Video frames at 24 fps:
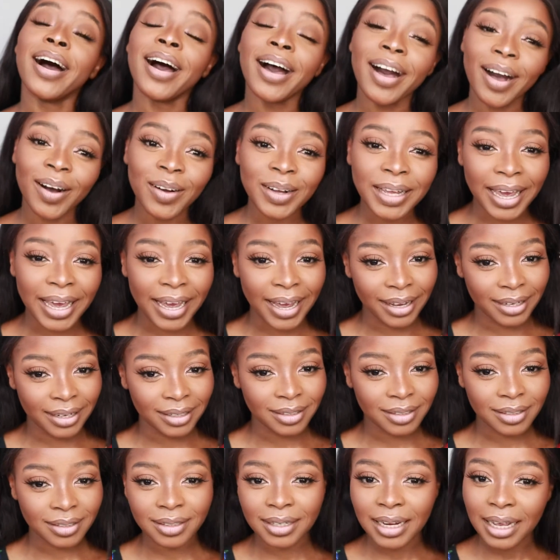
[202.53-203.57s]
Okay,
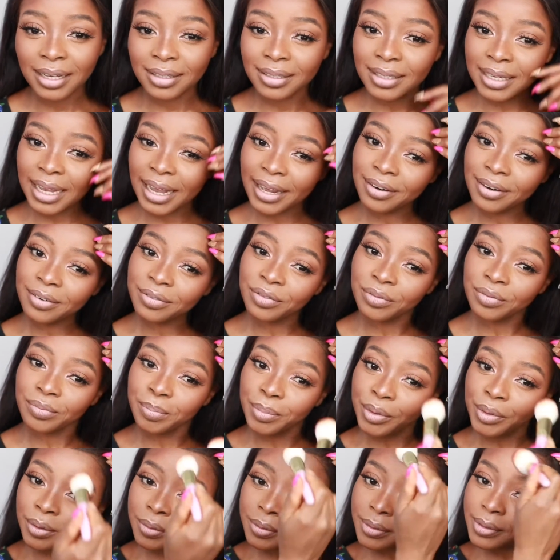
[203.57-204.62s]
so that's kind of
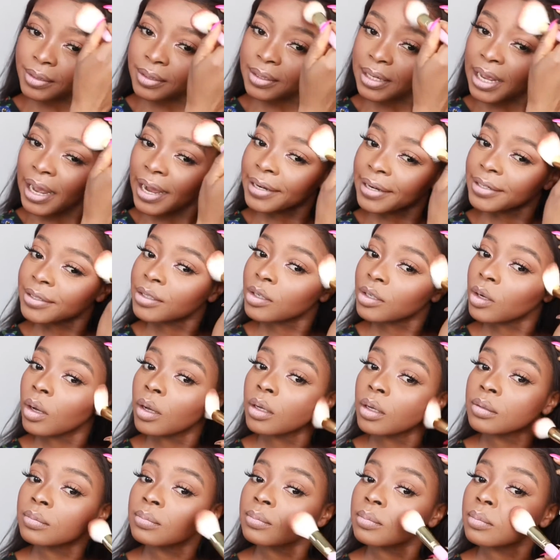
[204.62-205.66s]
both side
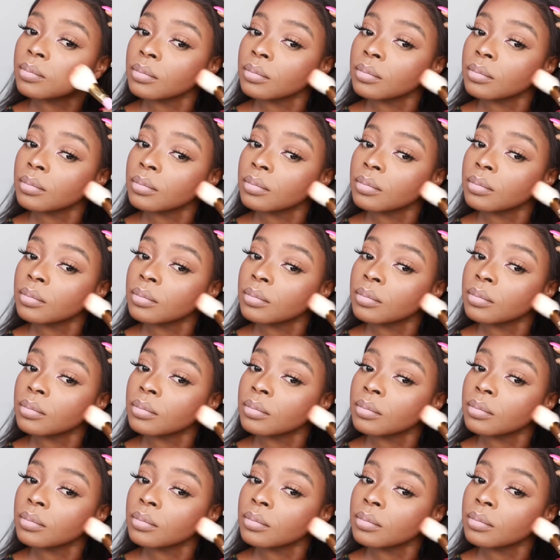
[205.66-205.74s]
done.